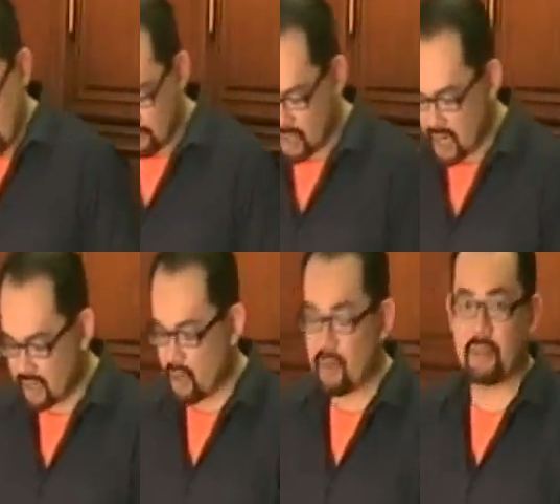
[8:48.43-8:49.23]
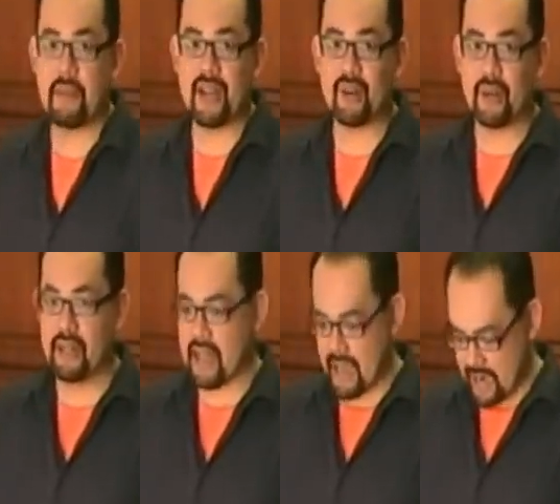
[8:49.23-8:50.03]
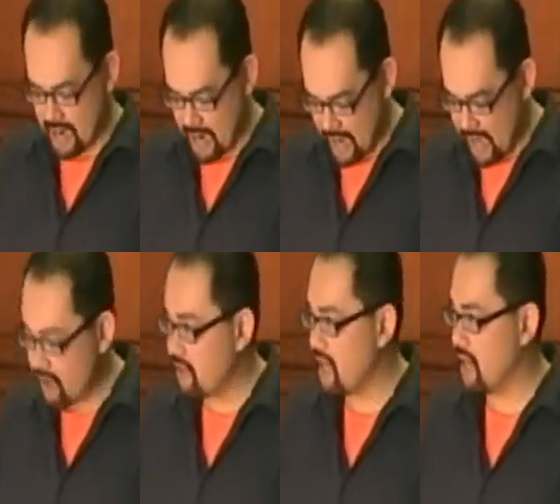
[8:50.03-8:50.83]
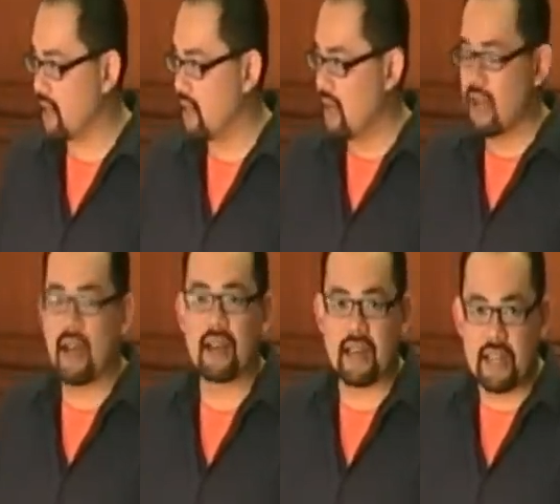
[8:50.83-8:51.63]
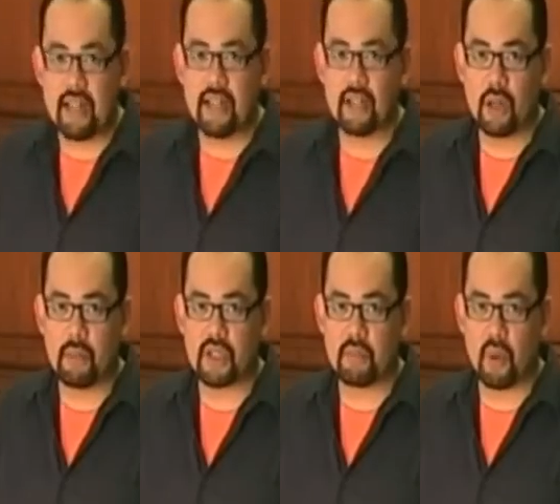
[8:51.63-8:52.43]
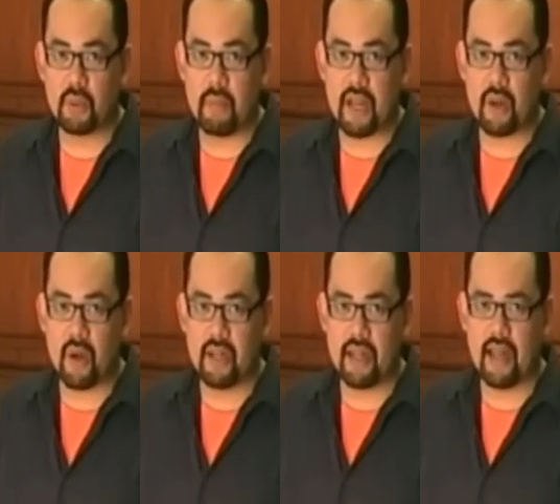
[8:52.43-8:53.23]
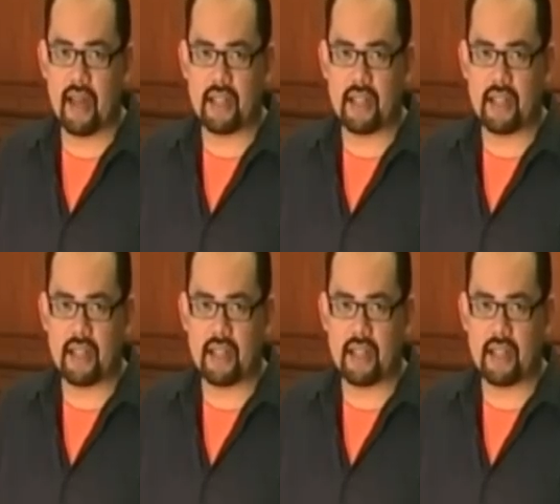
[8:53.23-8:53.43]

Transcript: I'm starting with bacon, and I have here a Canadian double smoked bacon.